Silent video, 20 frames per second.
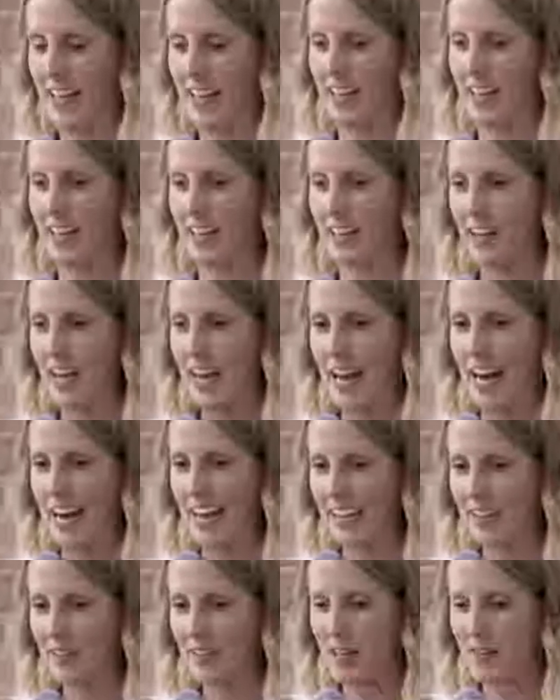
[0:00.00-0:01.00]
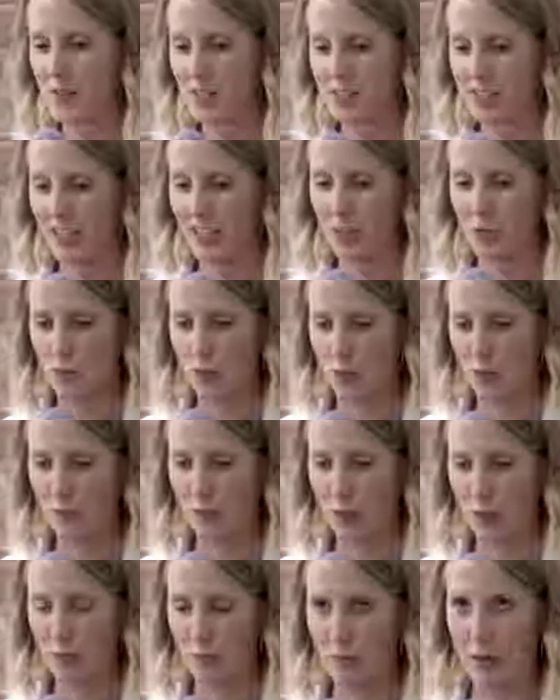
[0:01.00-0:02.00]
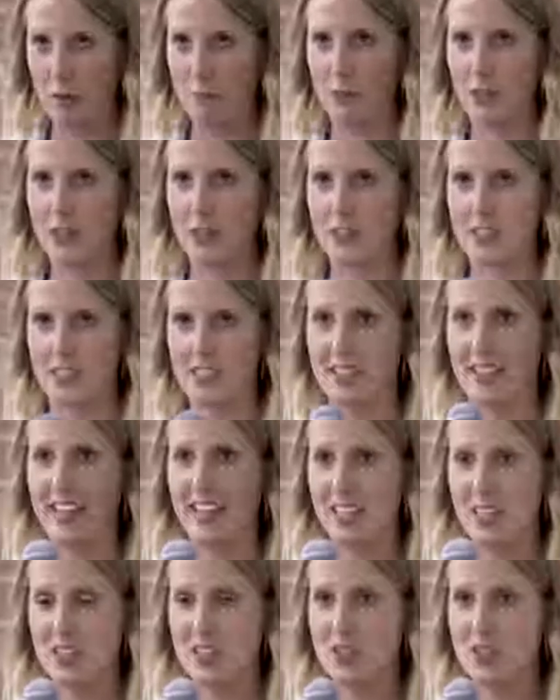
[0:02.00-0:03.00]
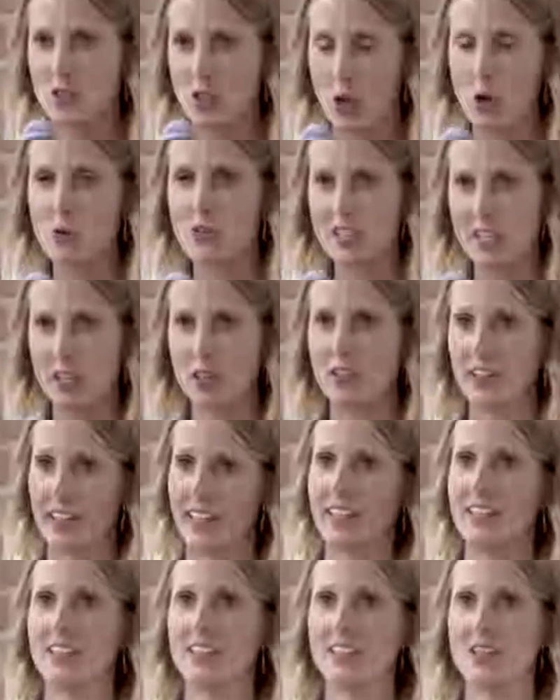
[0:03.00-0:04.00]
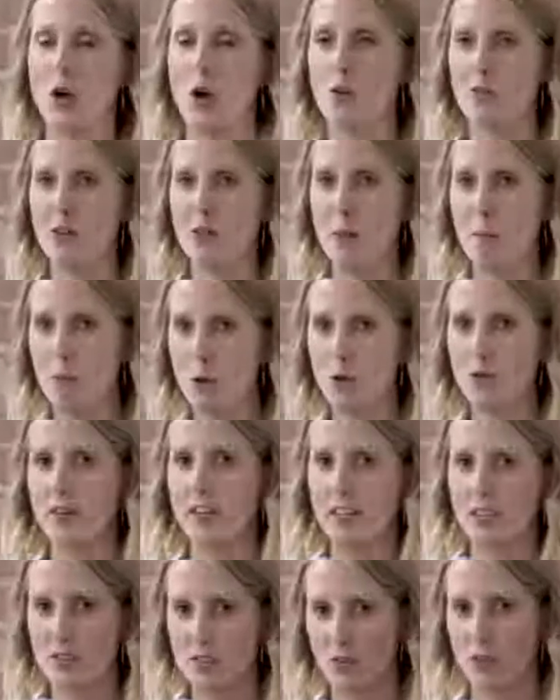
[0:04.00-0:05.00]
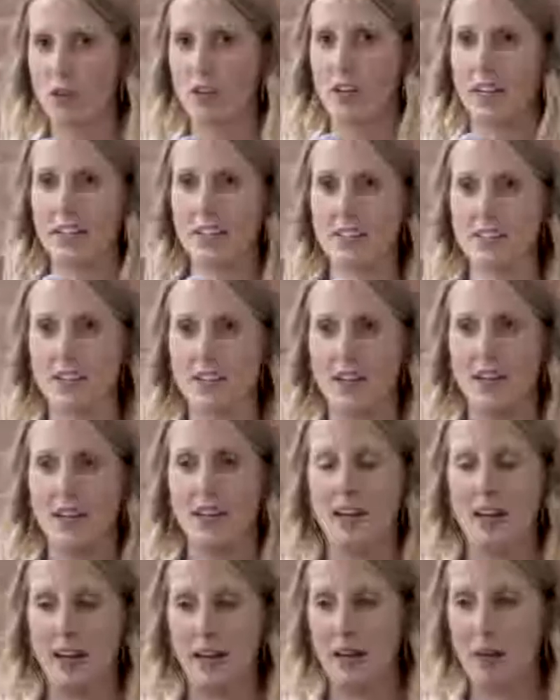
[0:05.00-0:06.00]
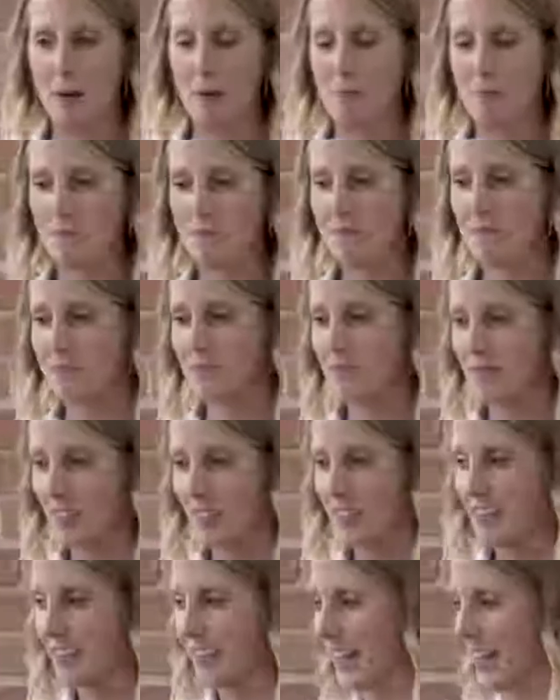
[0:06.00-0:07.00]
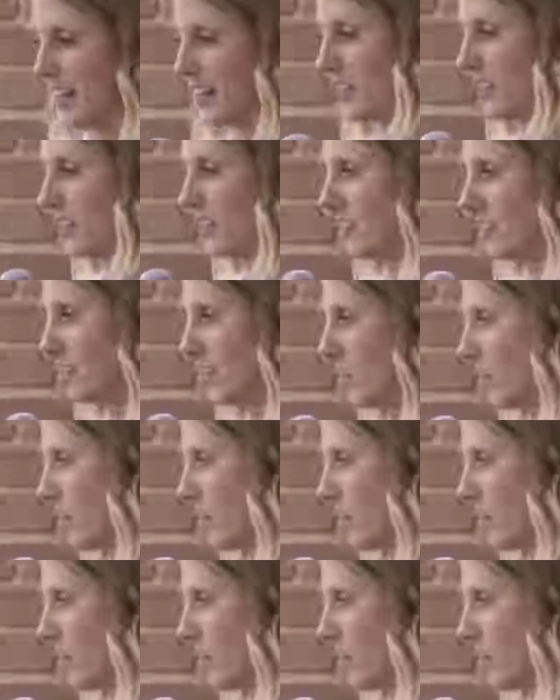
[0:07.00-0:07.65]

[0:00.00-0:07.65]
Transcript: and I had never seen a room full of people just like so teary over the moving stories um, that, you